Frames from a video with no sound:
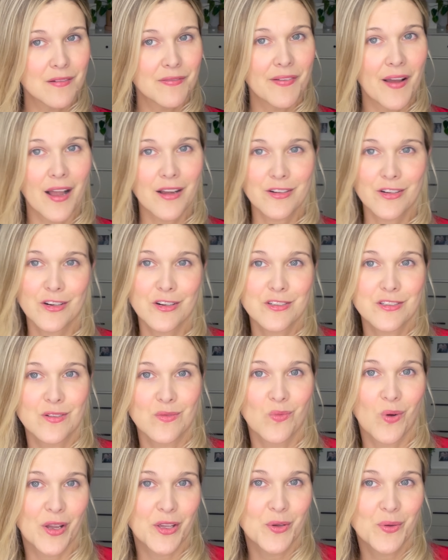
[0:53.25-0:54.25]
factors, and
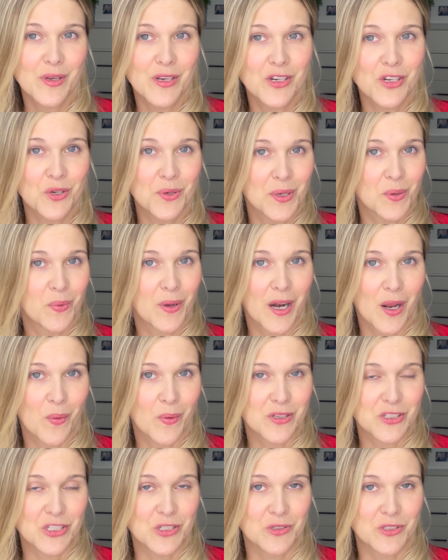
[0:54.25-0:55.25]
what you can do and what I
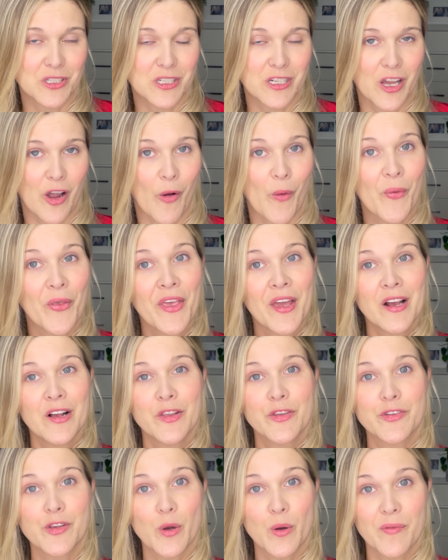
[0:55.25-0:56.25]
want you to know.
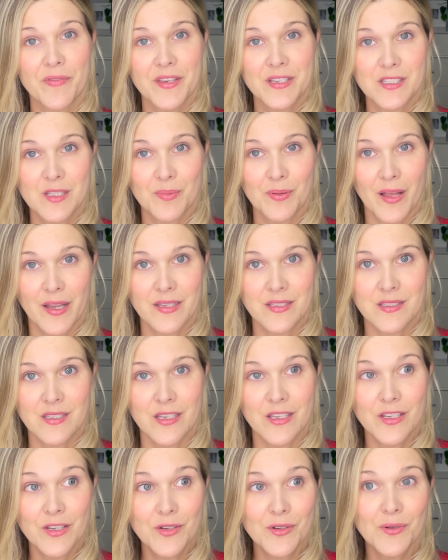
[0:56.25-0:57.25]
So if this applies to
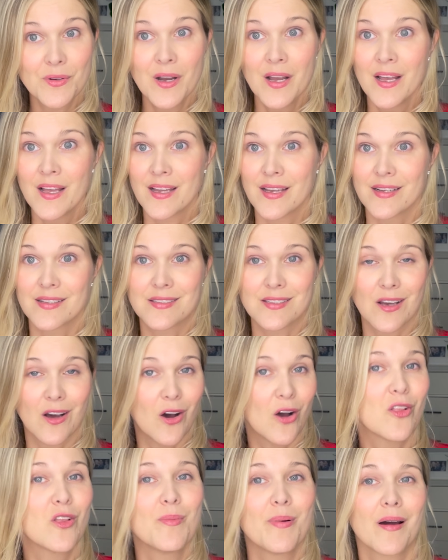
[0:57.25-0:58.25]
you, it's
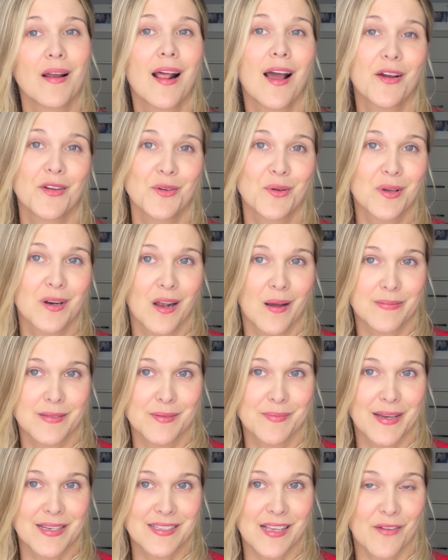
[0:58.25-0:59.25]
all about how you can
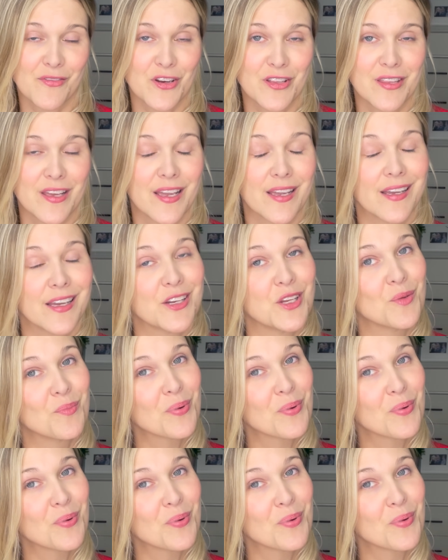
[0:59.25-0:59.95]
optimize everything, and you